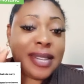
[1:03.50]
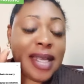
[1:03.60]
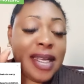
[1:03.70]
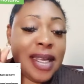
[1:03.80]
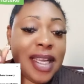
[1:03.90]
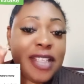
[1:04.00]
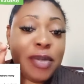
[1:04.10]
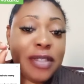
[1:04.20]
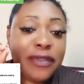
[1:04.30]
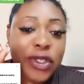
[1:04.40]
that
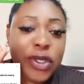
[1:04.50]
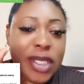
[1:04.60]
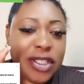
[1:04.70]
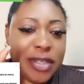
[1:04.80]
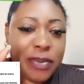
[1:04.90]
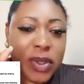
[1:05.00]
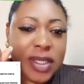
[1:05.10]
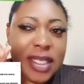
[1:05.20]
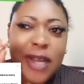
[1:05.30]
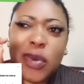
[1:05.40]
engagement video that she
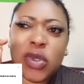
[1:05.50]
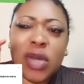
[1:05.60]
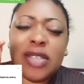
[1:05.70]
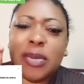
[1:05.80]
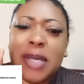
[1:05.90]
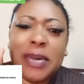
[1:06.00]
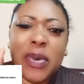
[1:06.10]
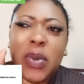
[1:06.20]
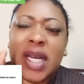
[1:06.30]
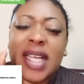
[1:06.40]
posted. That was why so many
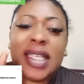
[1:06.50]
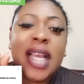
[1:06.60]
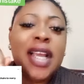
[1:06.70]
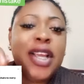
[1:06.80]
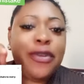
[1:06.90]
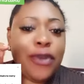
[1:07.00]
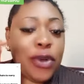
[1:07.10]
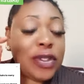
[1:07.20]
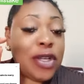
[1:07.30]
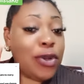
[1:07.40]
people were like, if you
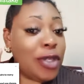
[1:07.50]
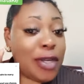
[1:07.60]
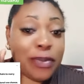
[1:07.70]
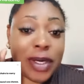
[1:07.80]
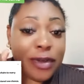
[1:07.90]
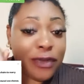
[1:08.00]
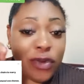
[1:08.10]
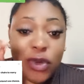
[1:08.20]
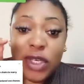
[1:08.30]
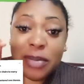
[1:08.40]
know, say you know they're proud of
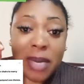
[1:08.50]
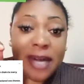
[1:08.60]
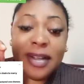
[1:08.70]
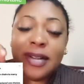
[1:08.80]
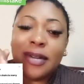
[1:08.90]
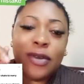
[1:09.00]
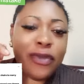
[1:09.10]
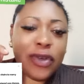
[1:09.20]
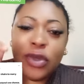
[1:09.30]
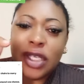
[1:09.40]
who you they marry, you
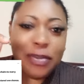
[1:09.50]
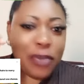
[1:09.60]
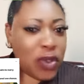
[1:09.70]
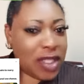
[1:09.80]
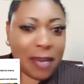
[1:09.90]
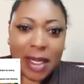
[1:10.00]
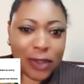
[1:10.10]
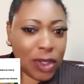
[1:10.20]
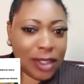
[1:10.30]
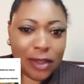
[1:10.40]
for no the post time at
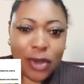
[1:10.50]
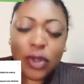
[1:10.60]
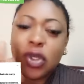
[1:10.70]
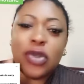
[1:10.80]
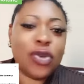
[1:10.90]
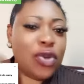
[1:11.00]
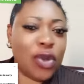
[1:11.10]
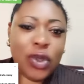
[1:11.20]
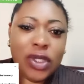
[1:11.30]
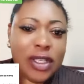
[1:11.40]
all. You go just do
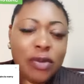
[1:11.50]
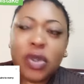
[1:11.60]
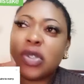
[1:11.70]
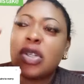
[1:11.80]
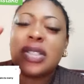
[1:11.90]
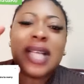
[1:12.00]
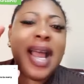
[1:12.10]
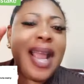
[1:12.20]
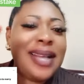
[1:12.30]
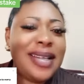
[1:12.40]
your own thing. You must not
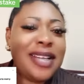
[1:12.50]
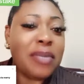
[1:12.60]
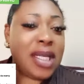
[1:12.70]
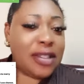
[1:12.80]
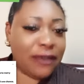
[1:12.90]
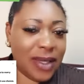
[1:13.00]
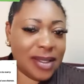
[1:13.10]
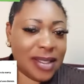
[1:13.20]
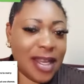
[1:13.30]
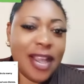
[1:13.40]
start hiding the man's
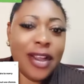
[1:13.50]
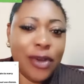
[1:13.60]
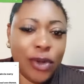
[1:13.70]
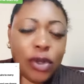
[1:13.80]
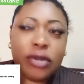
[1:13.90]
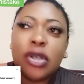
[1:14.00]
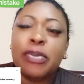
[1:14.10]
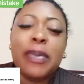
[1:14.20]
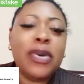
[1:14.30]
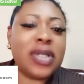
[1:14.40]
face, So
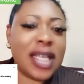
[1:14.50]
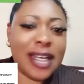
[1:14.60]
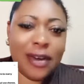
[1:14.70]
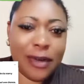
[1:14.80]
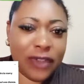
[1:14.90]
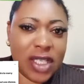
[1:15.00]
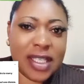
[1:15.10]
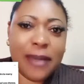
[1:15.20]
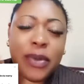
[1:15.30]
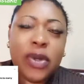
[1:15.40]
people said a lot of things
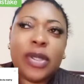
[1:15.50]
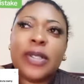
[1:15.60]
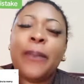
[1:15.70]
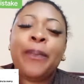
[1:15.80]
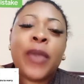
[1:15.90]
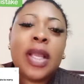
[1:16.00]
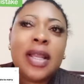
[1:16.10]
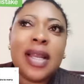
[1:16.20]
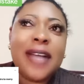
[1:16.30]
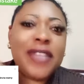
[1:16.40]
that period.
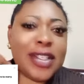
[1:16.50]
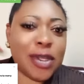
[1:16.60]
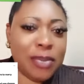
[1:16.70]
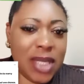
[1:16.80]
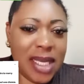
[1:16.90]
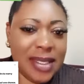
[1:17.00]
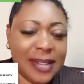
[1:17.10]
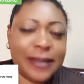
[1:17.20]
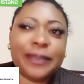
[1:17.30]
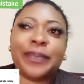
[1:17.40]
Then after some
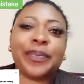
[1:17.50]
days,